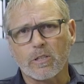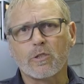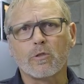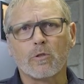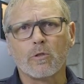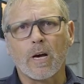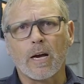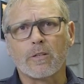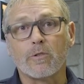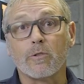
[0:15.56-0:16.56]
us
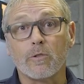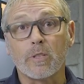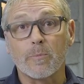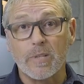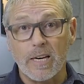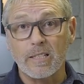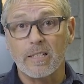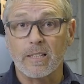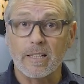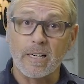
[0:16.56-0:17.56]
to do some
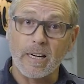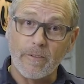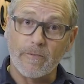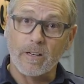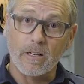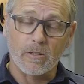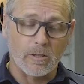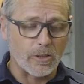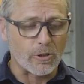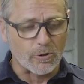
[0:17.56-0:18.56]
testing in African
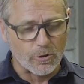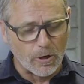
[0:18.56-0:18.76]
conditions.